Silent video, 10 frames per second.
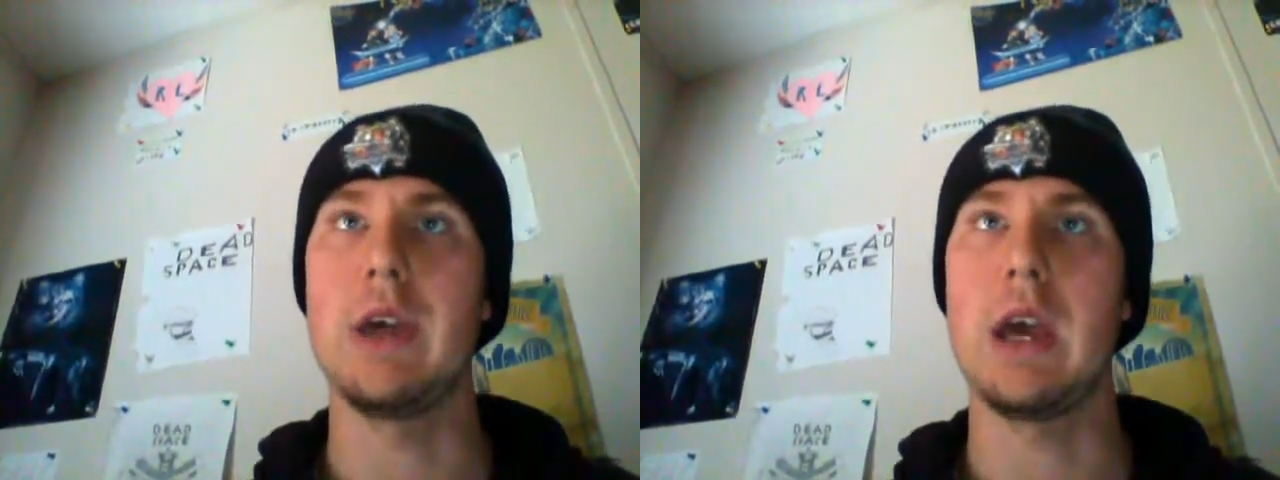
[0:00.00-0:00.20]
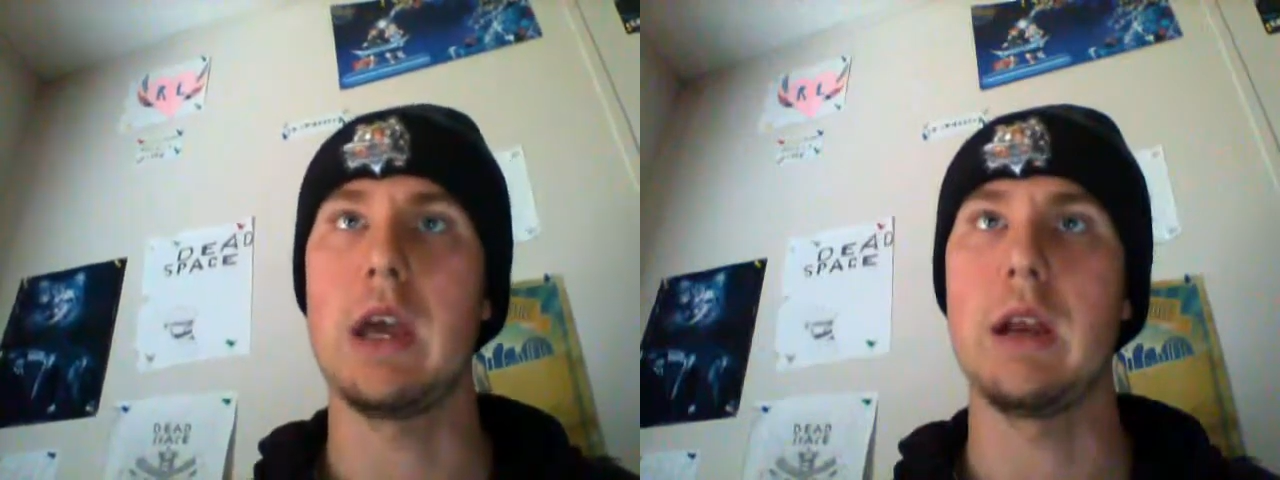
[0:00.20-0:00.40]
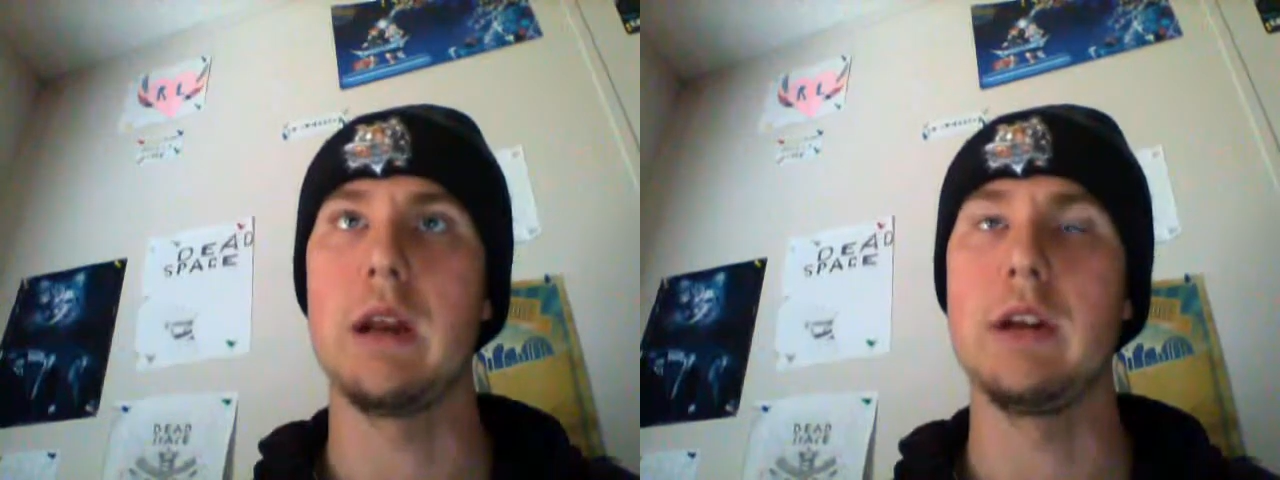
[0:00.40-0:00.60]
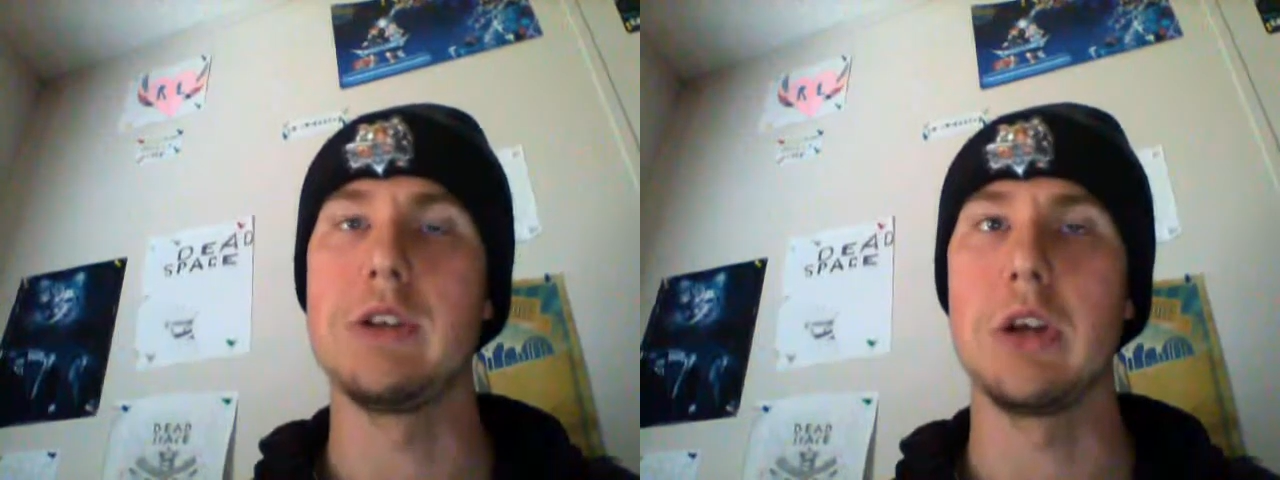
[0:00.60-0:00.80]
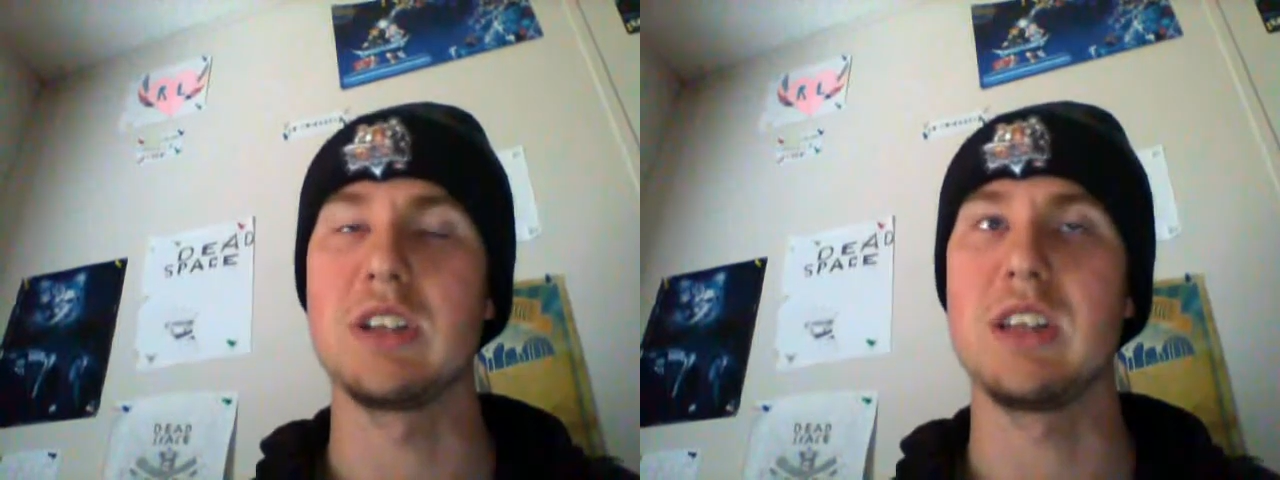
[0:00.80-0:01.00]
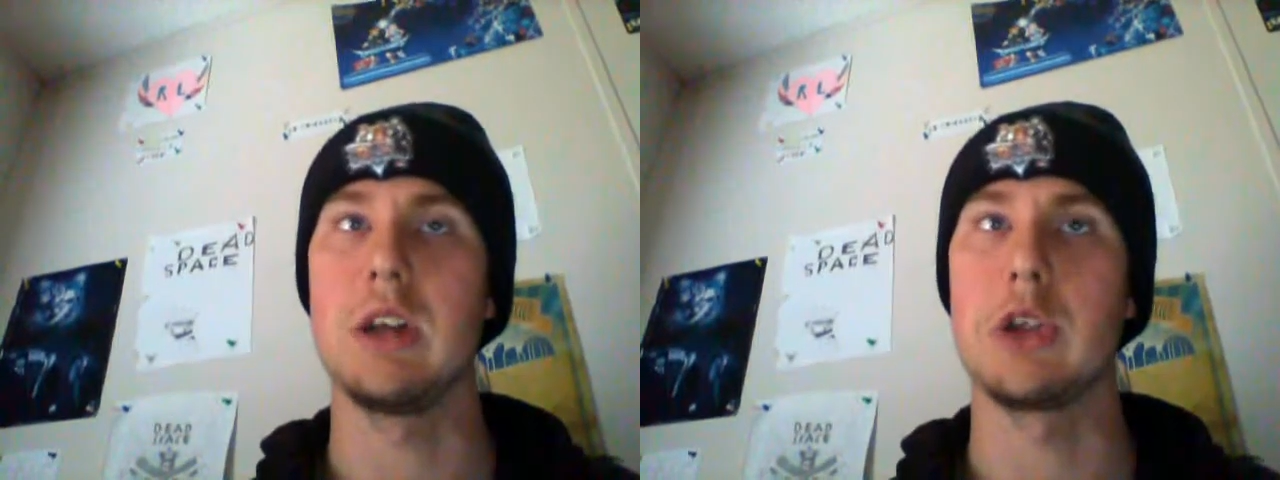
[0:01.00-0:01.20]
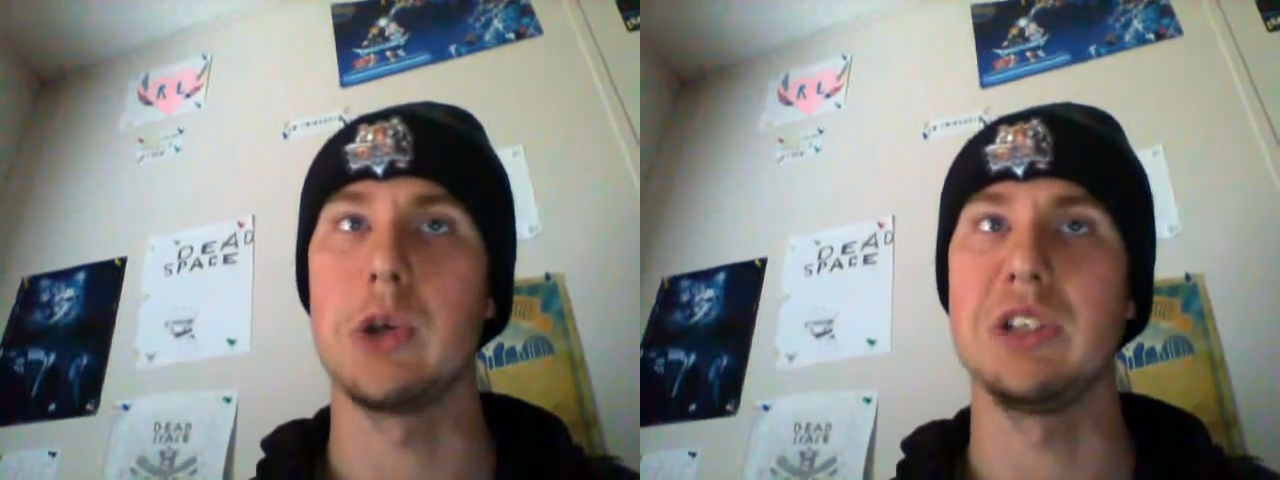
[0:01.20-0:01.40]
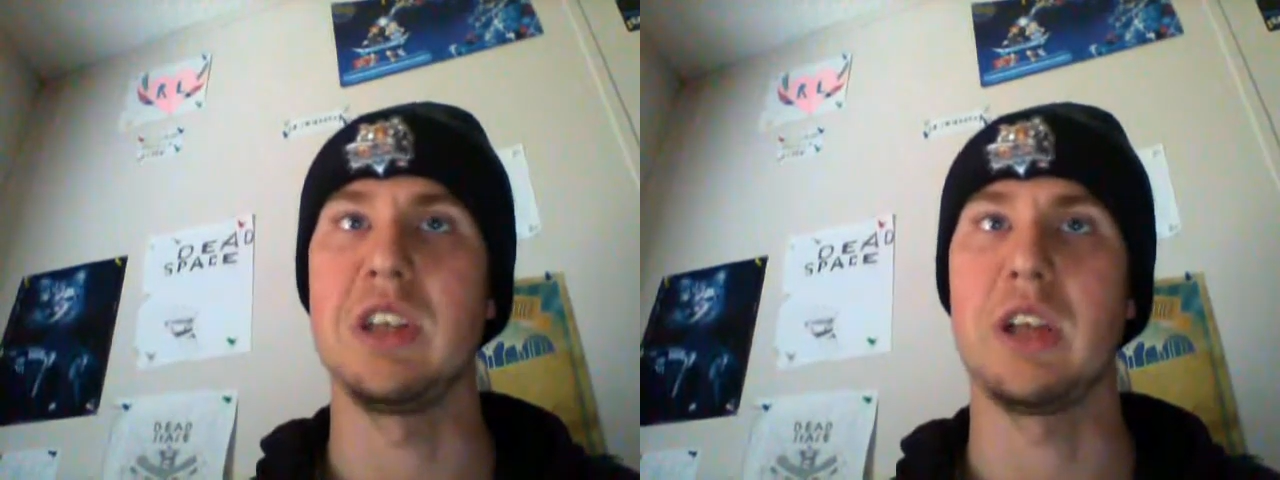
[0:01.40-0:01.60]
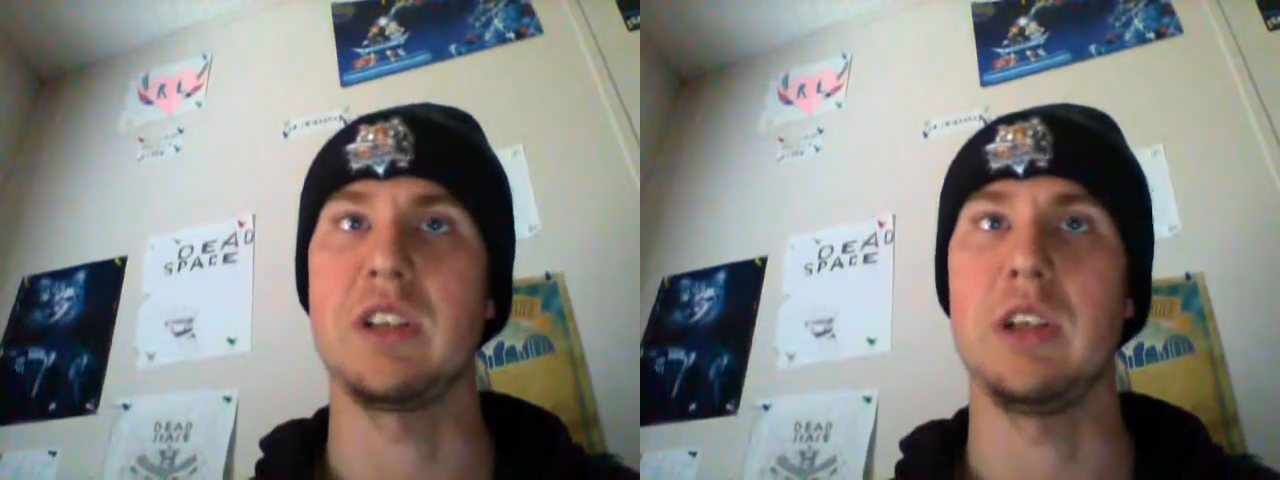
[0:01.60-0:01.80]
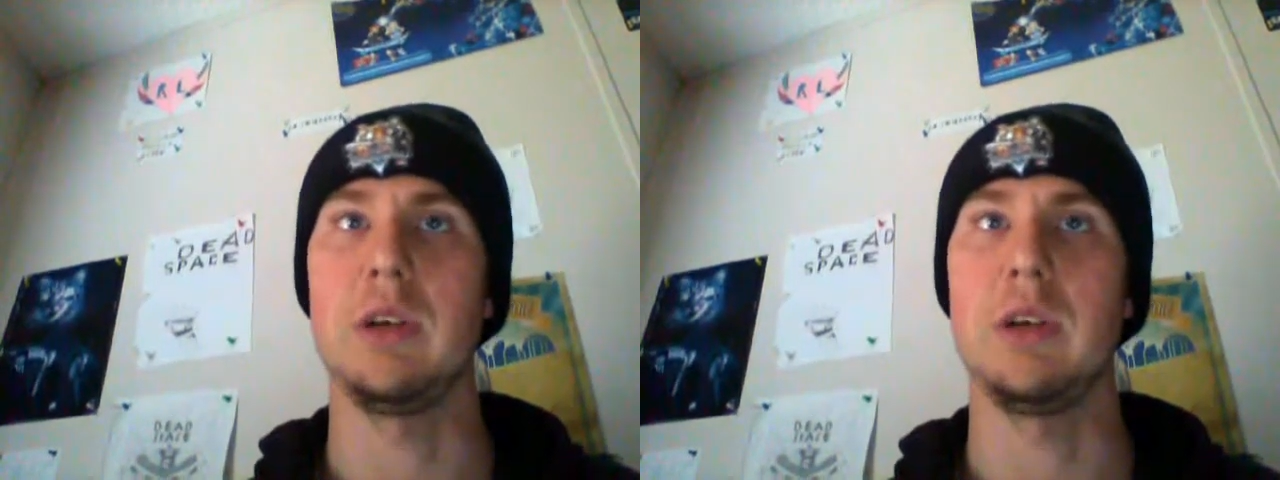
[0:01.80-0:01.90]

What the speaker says: then just get a 360.